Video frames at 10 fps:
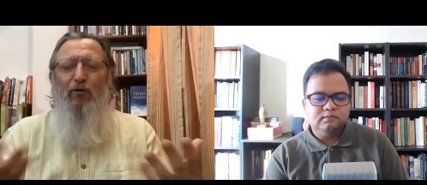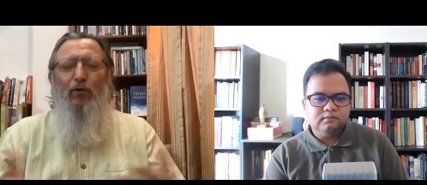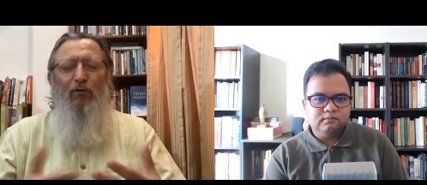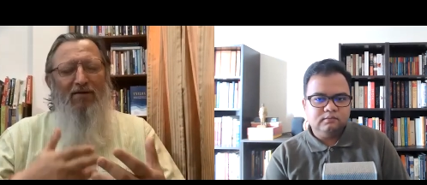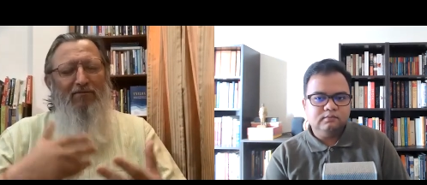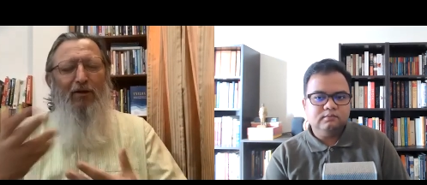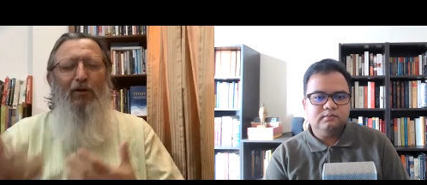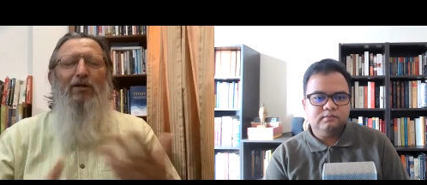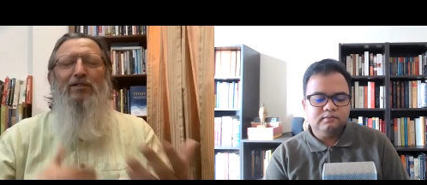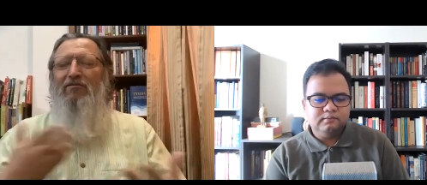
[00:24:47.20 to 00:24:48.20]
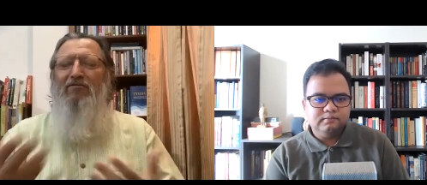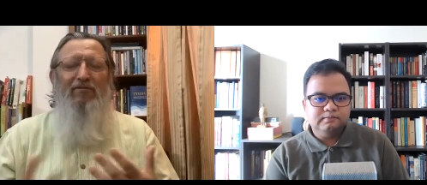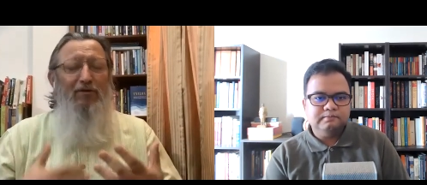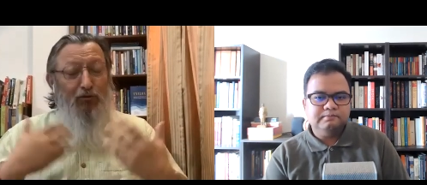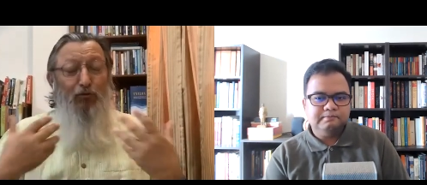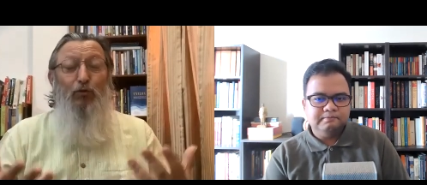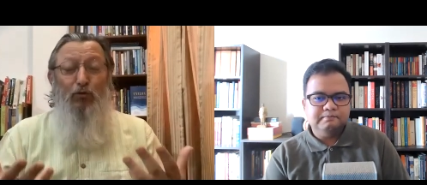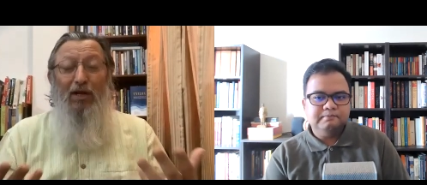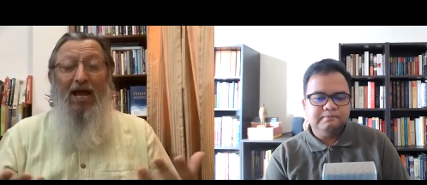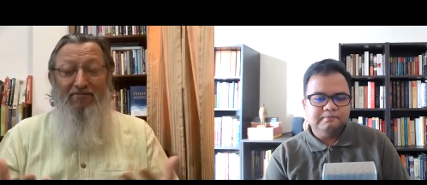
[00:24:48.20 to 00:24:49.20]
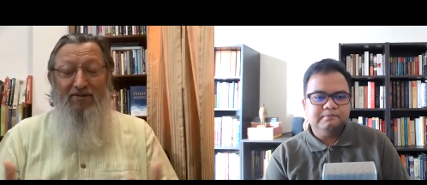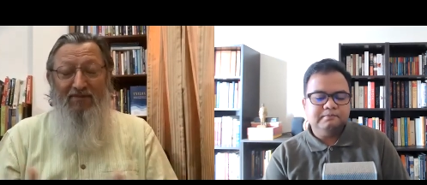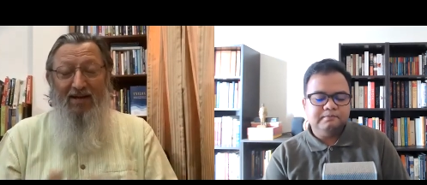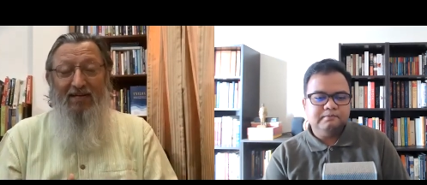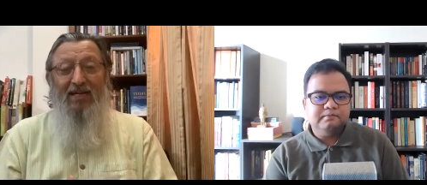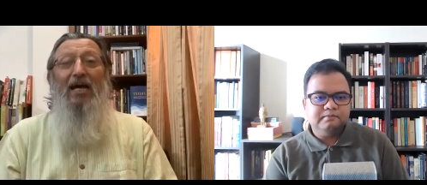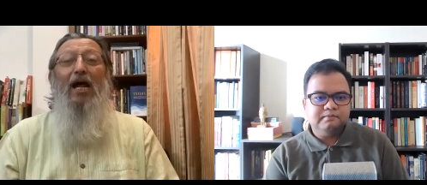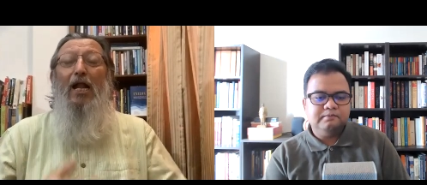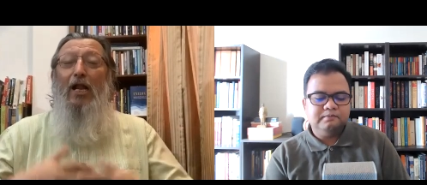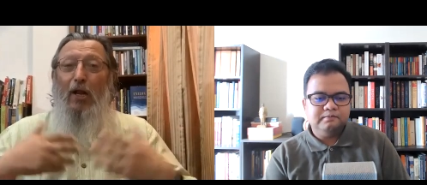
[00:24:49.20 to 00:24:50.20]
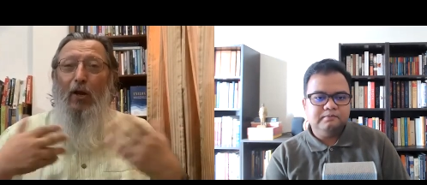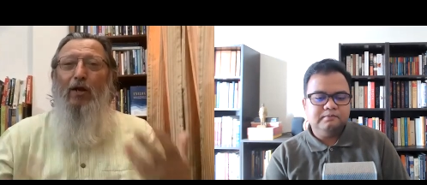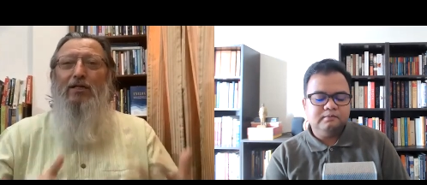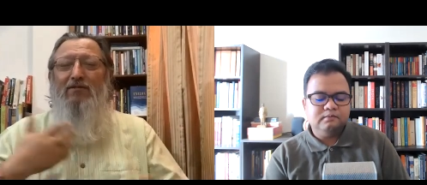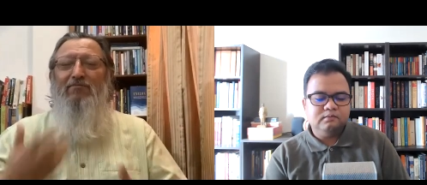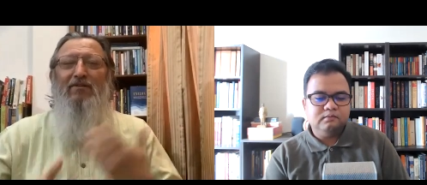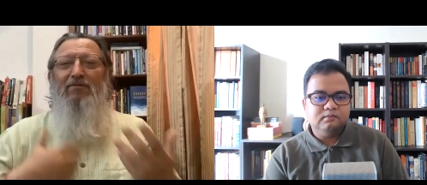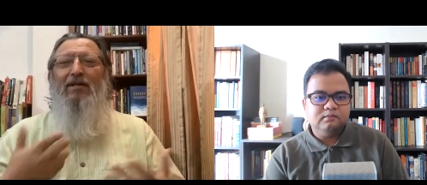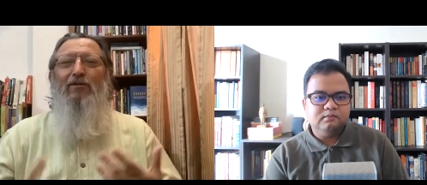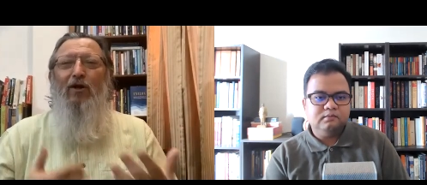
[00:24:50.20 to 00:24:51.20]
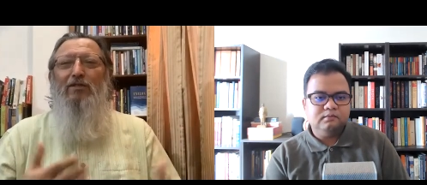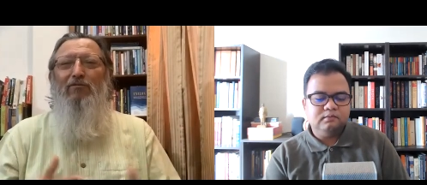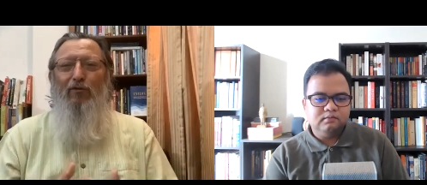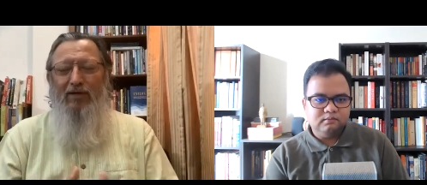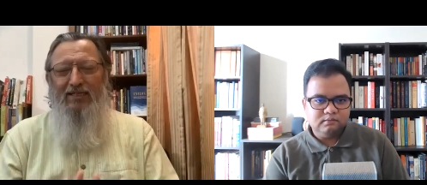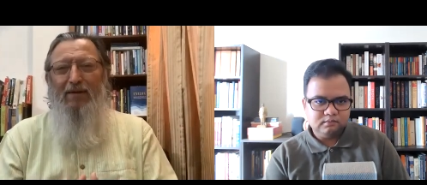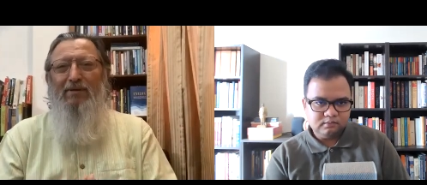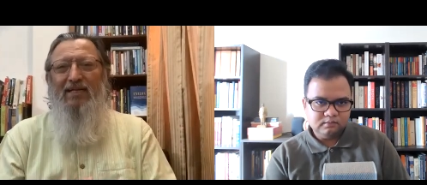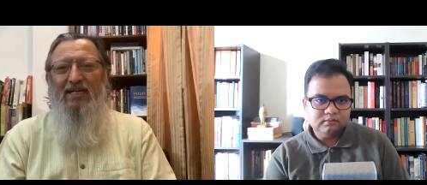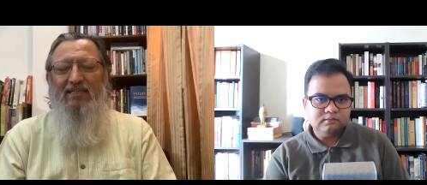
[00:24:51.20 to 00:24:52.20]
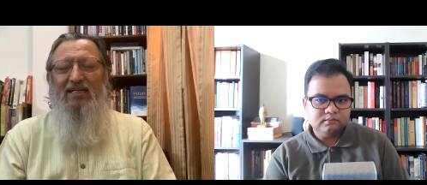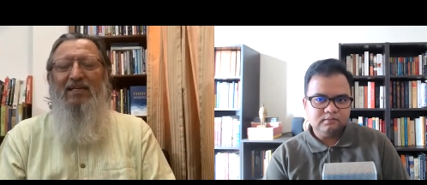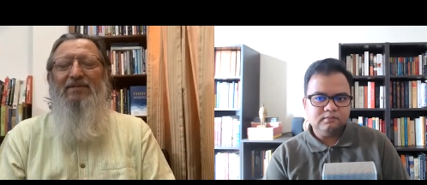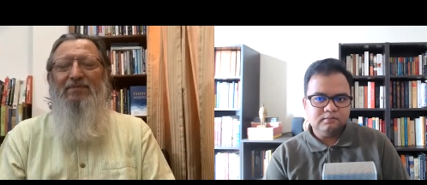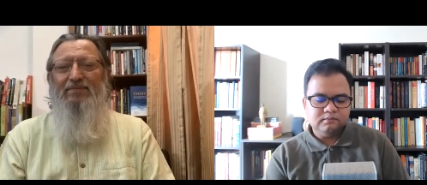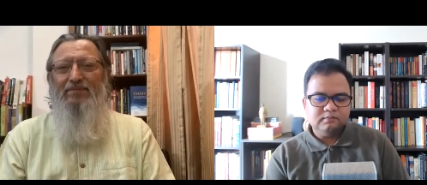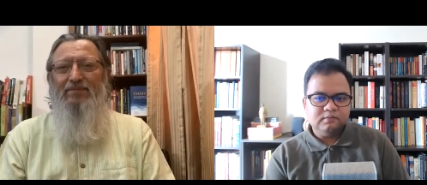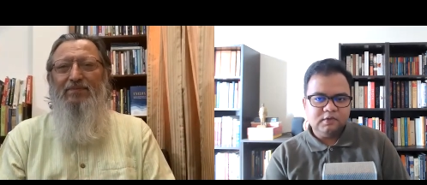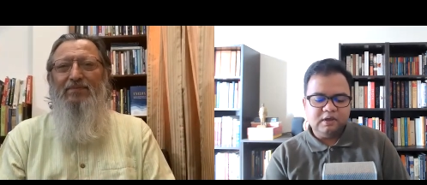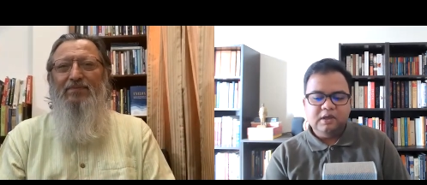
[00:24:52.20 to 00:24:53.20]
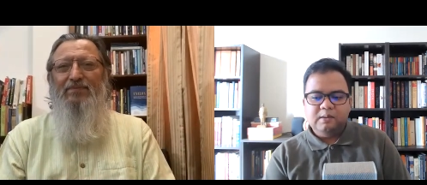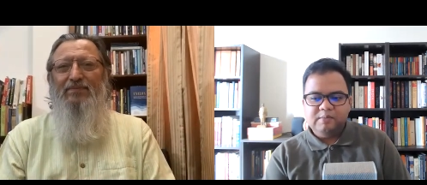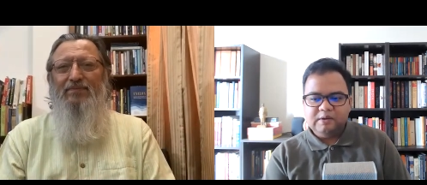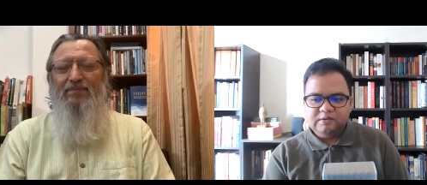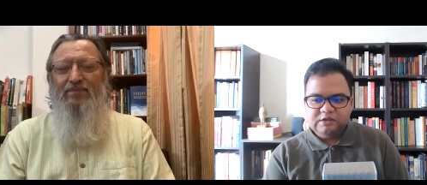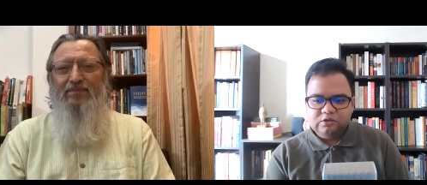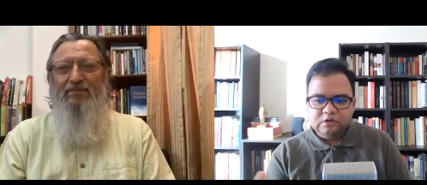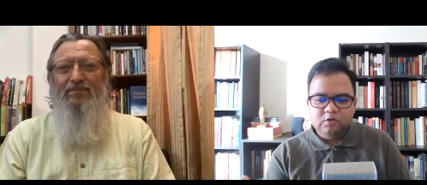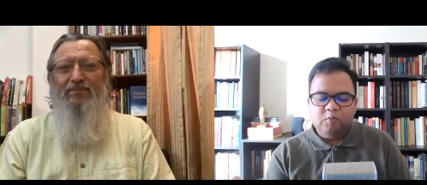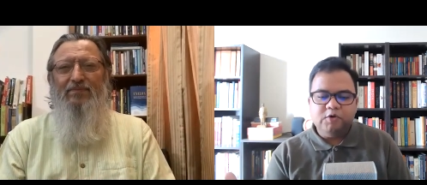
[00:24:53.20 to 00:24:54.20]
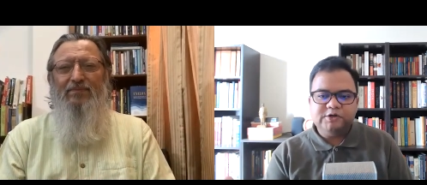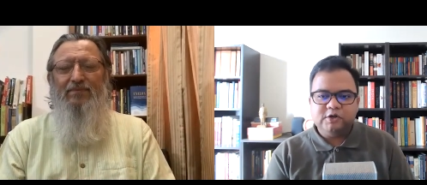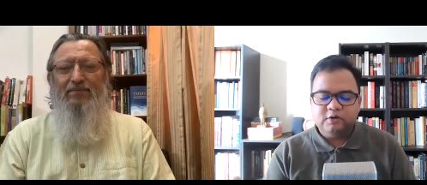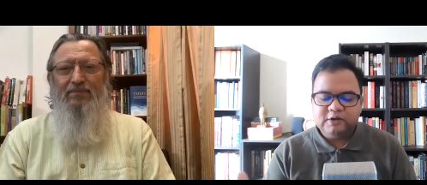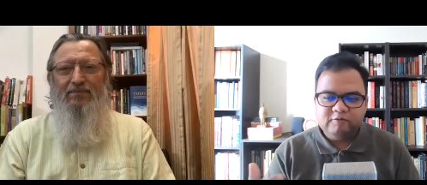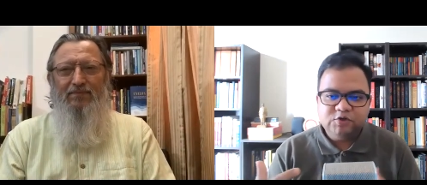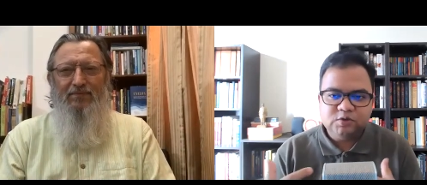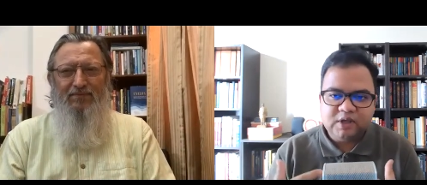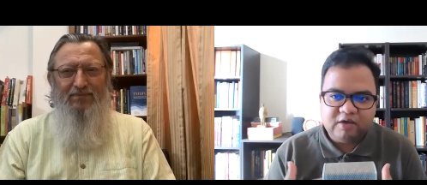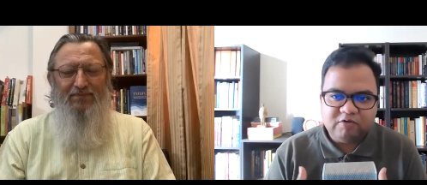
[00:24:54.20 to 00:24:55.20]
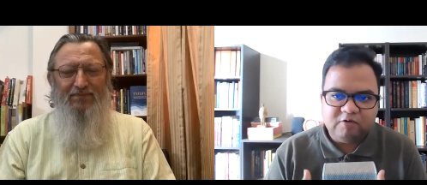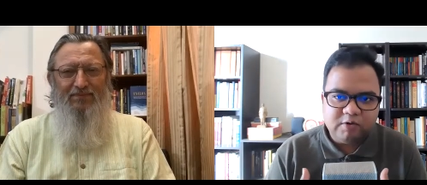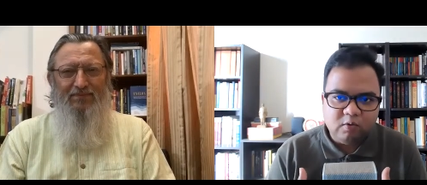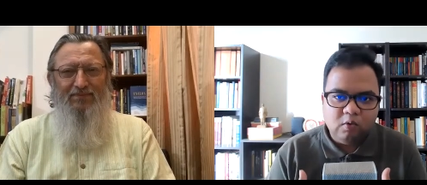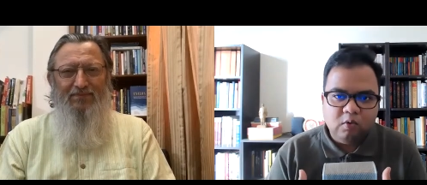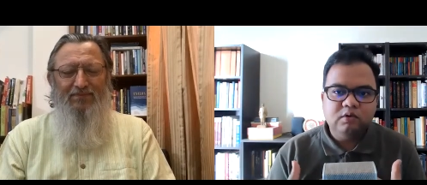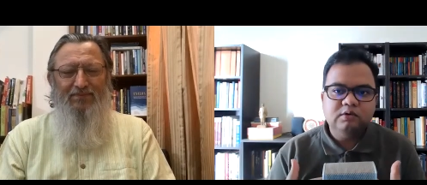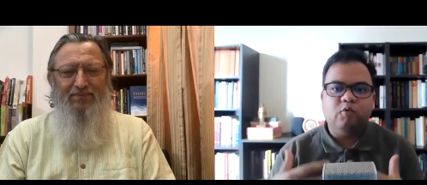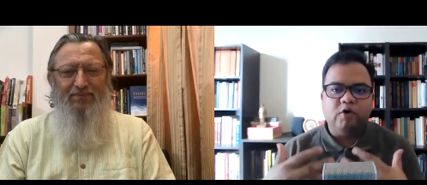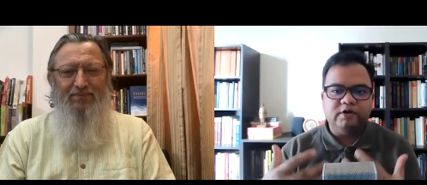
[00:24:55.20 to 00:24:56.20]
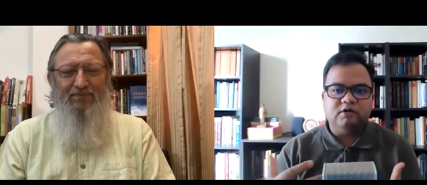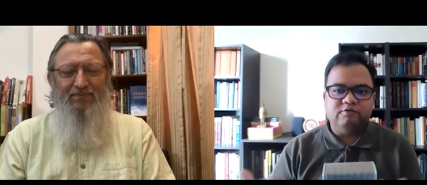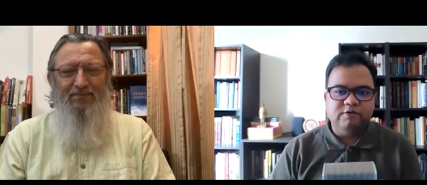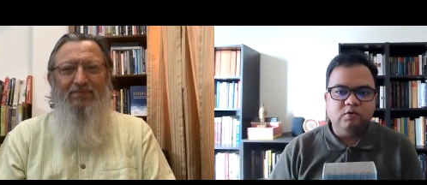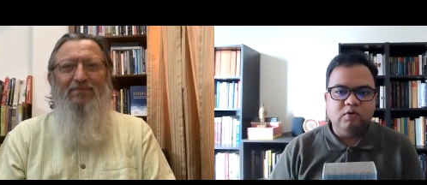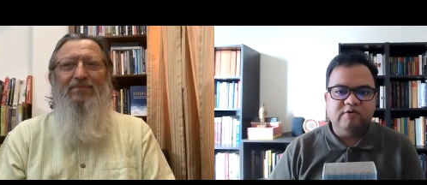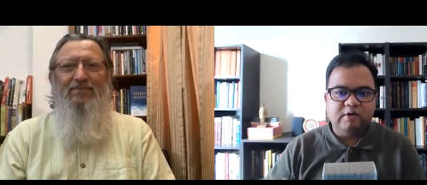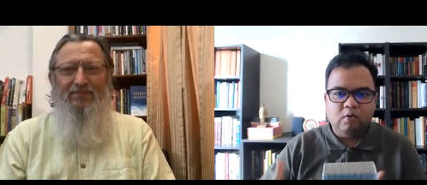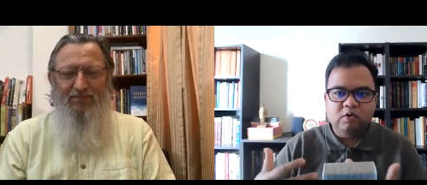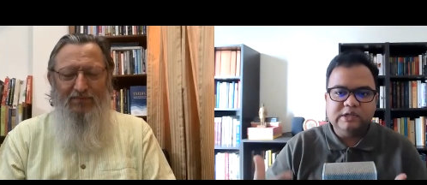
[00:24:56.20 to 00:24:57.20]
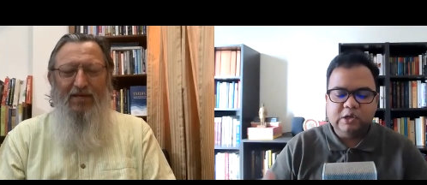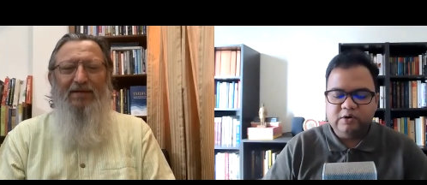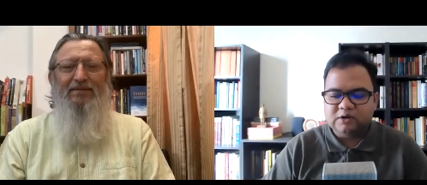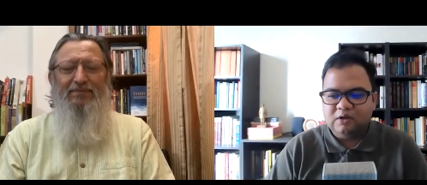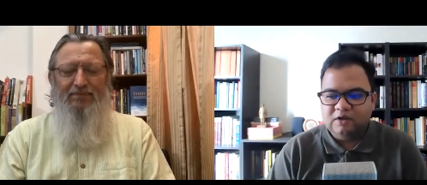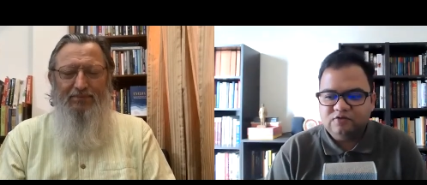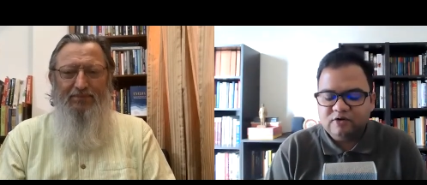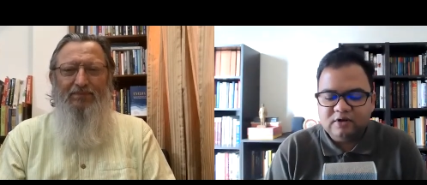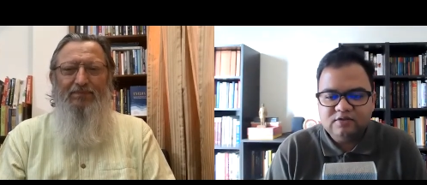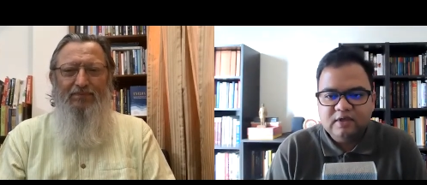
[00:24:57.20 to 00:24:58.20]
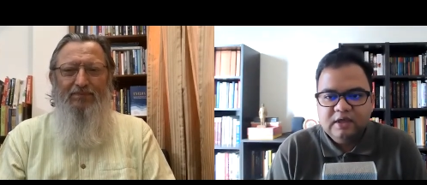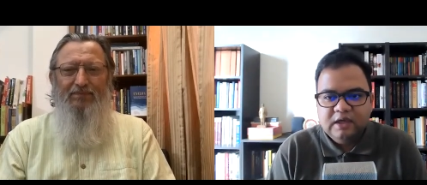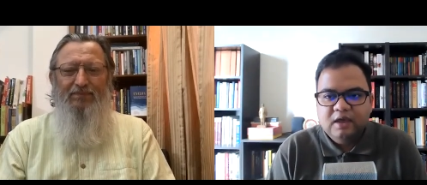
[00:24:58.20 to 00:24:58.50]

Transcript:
Speaker 1: afford to have lots of you should have in fact lots of different thoughts flowing simultaneously
Speaker 2: yeah. You pointed out that we should have our own point of view, our own theoretical constructs.